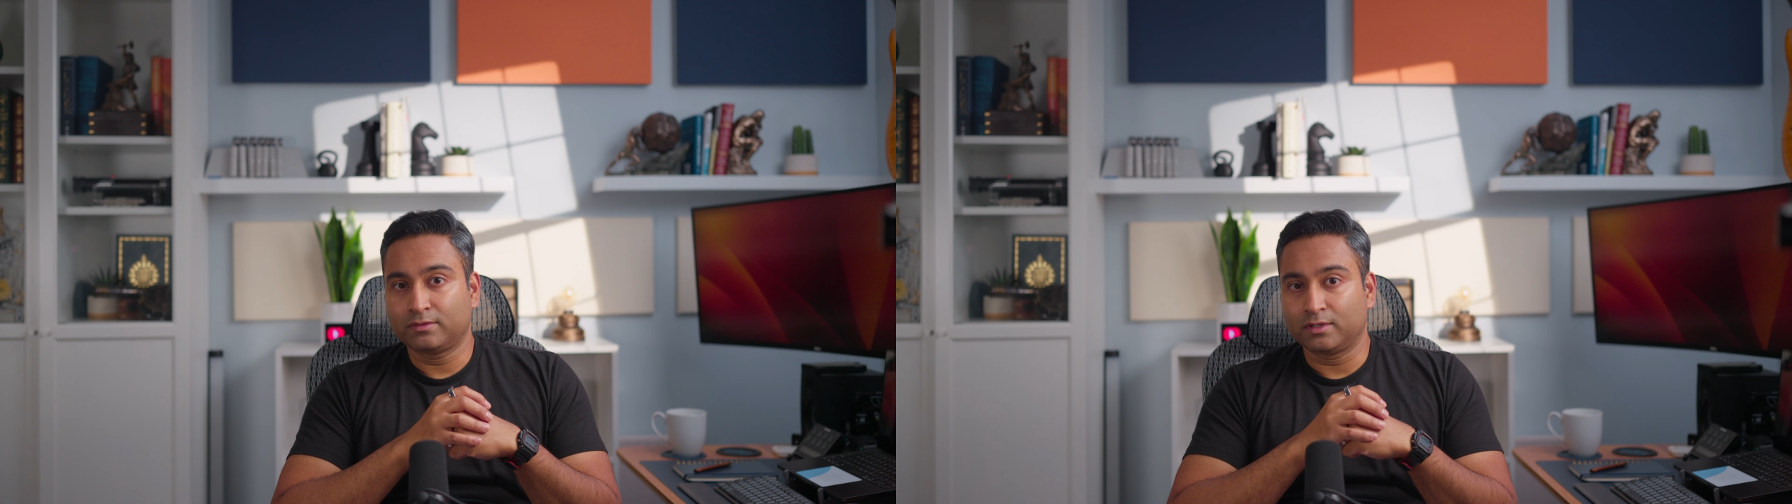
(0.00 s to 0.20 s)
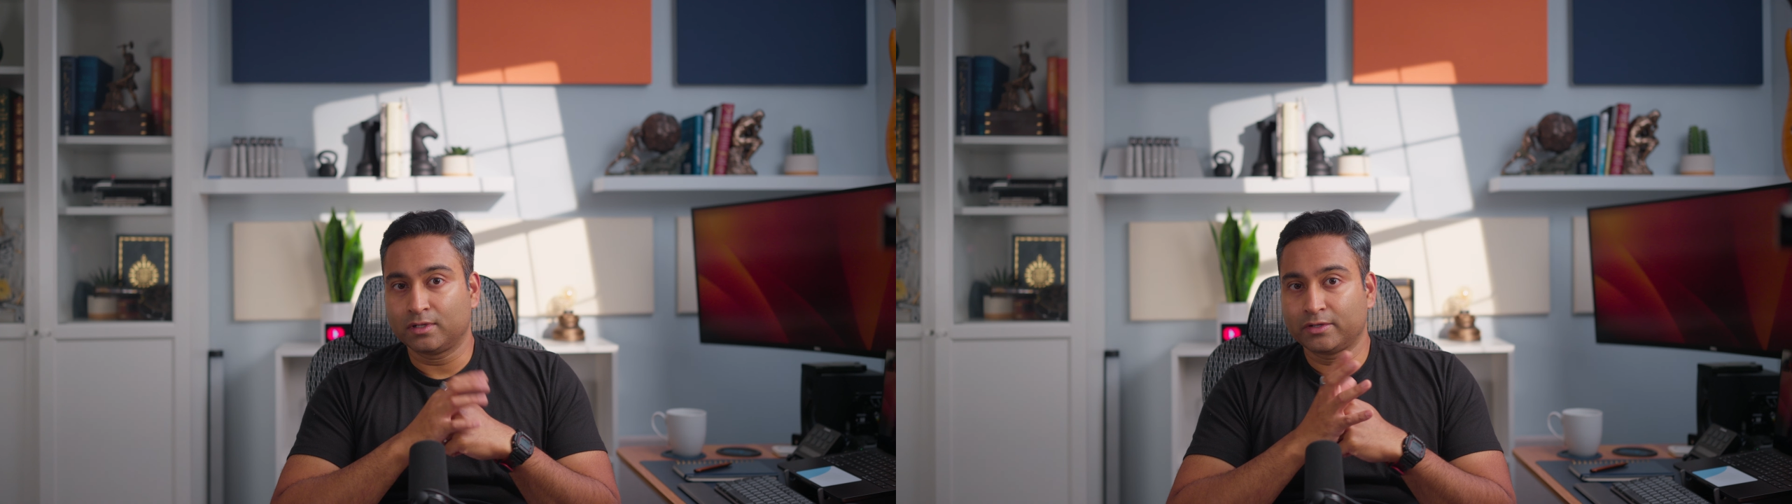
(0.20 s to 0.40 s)

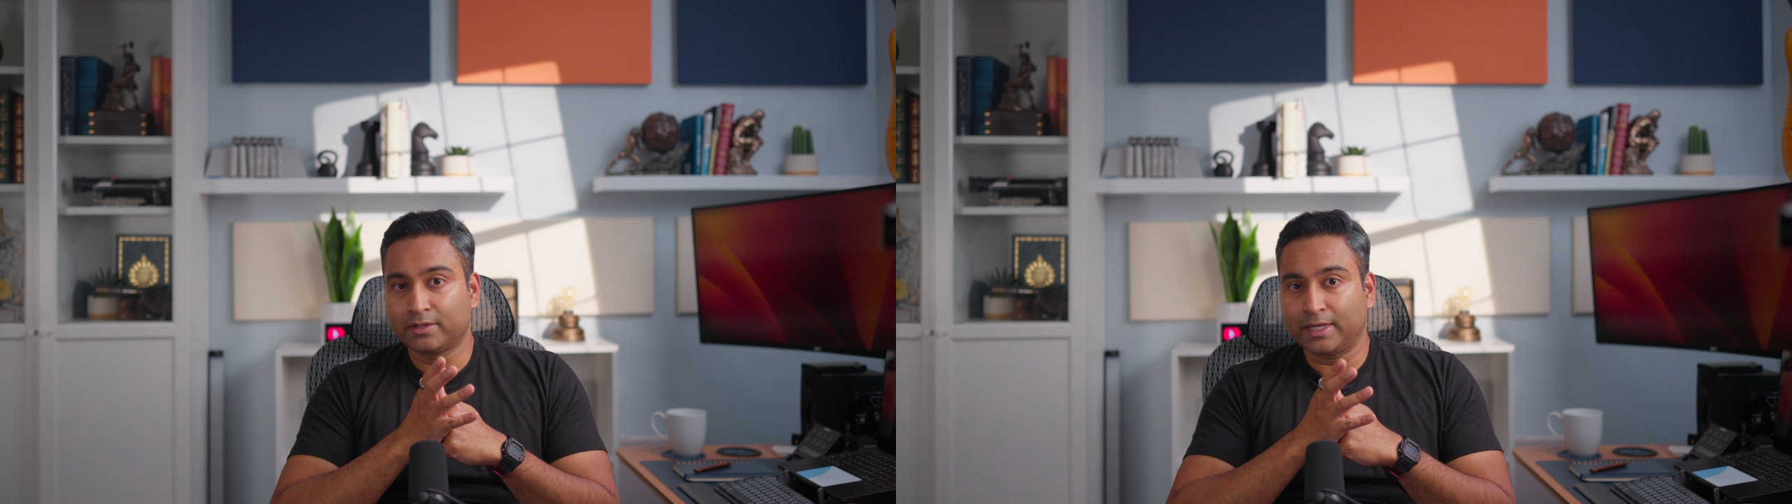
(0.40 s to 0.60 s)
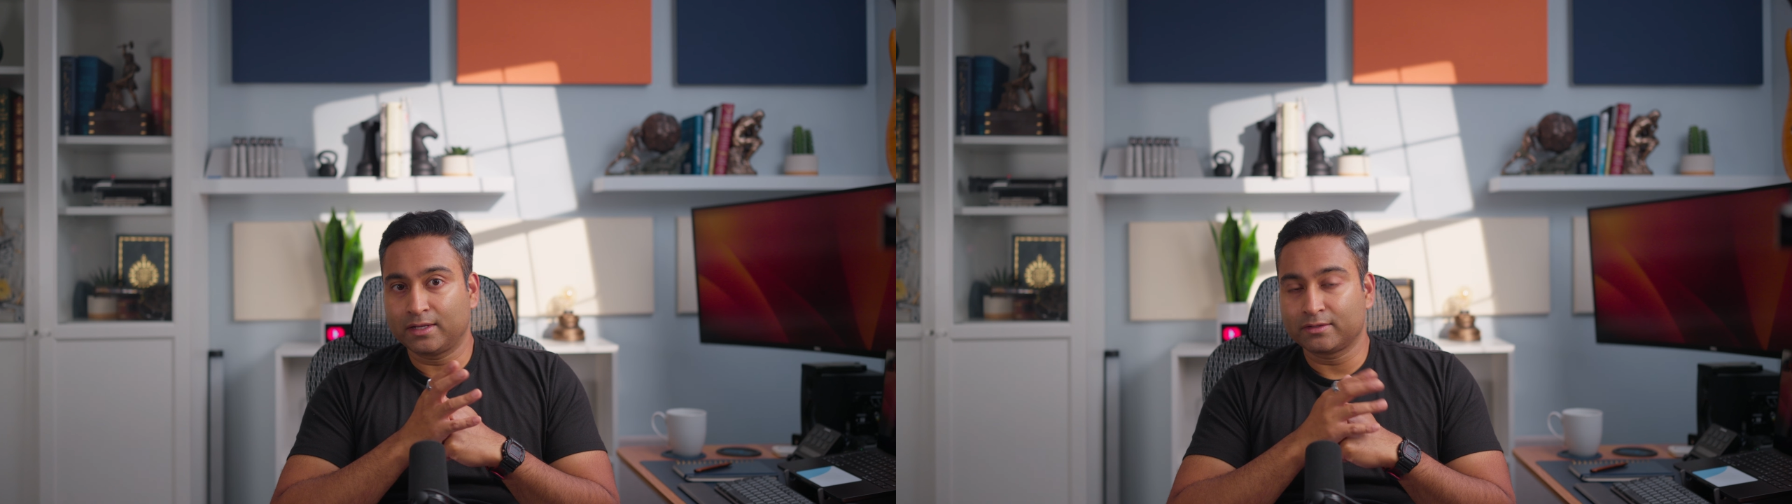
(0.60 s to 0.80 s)
You know
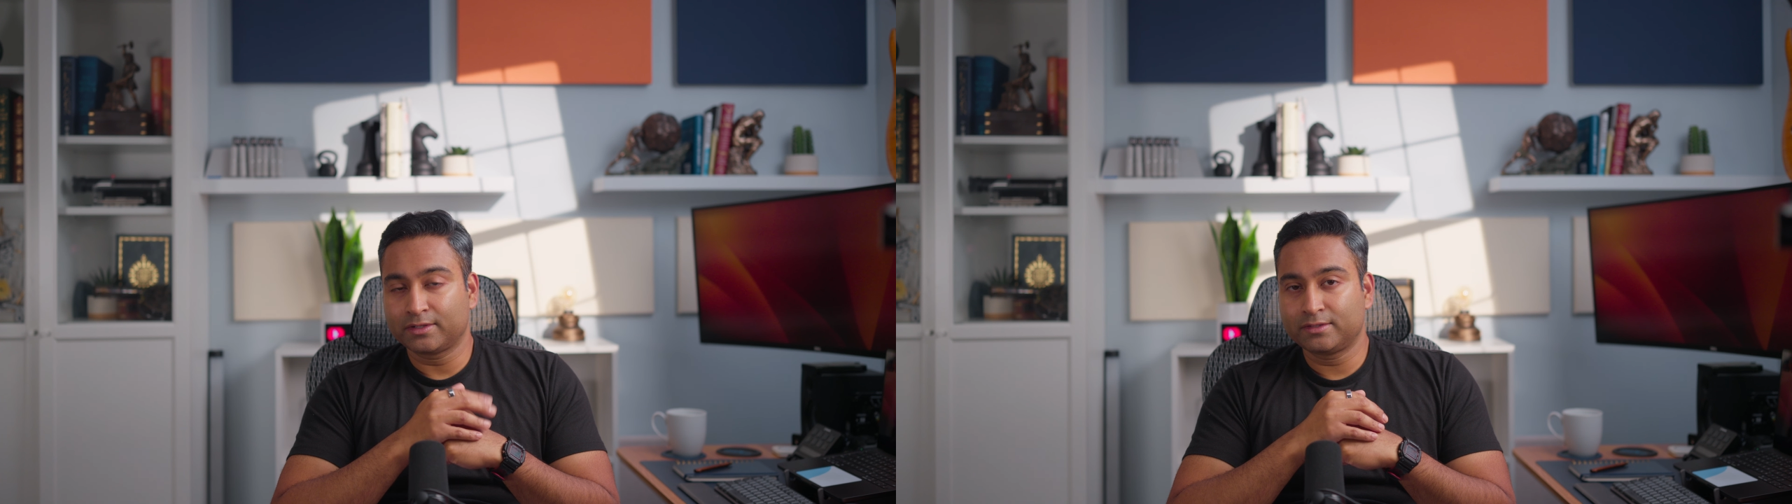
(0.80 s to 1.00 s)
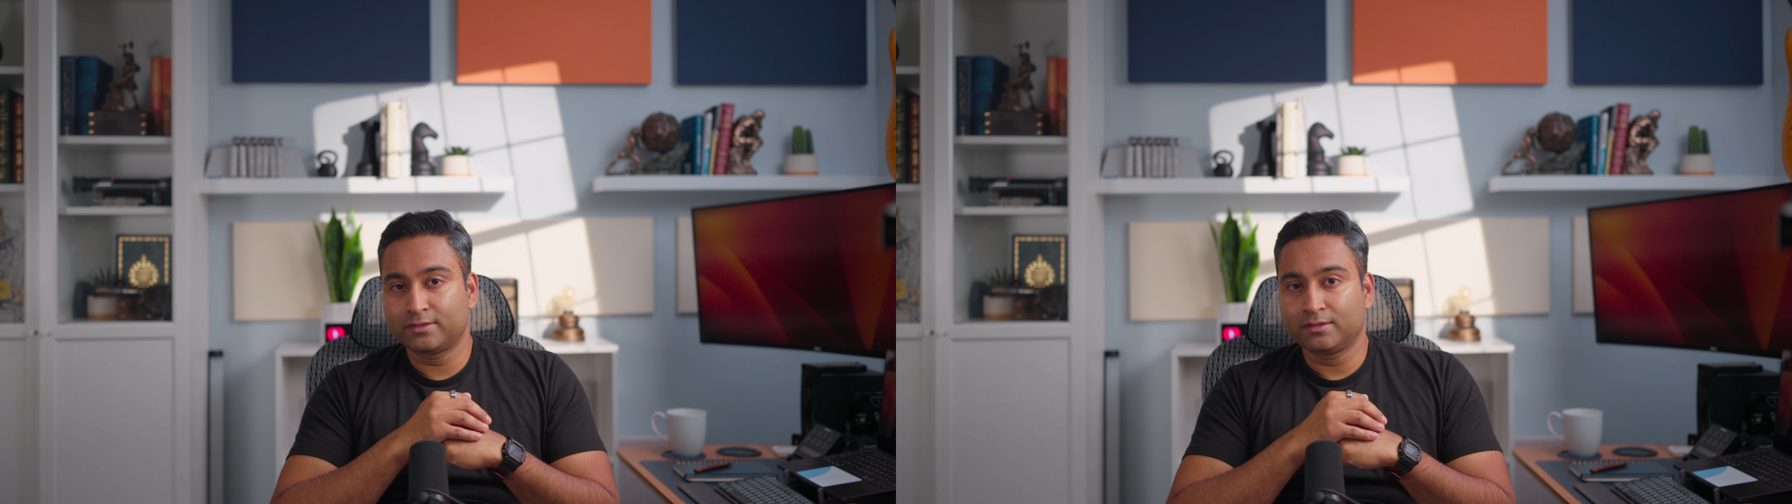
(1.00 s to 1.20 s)
your
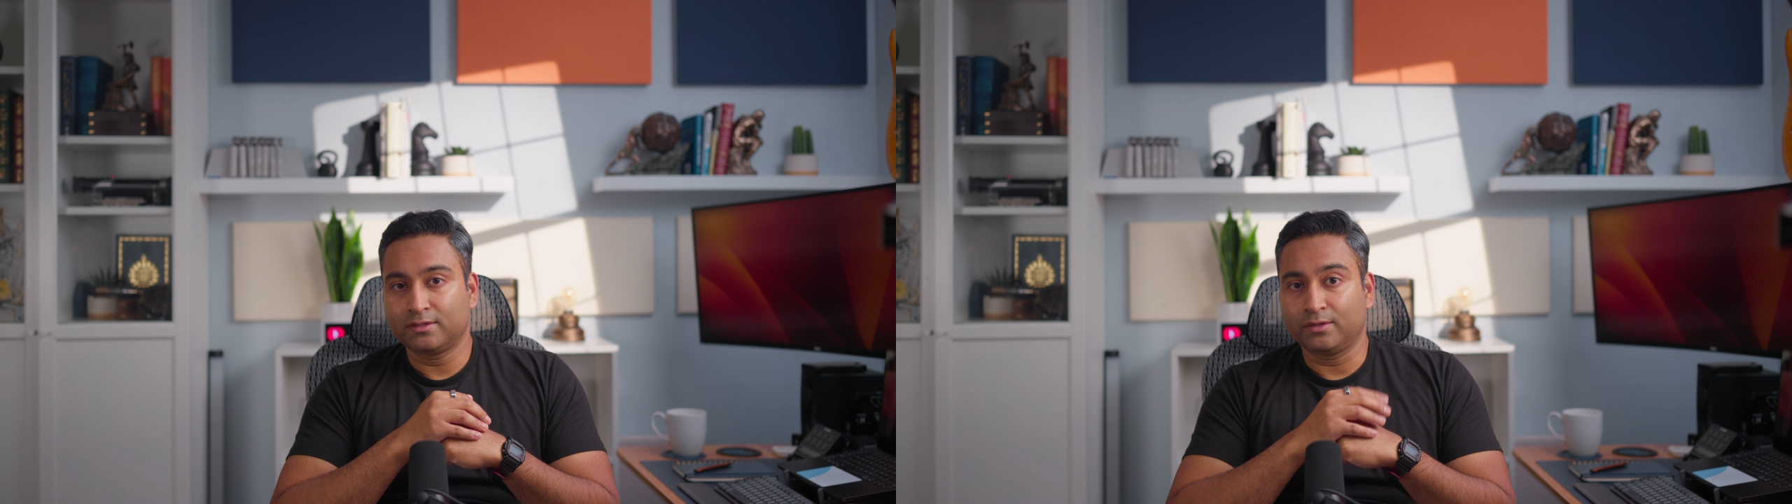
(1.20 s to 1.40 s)
calories,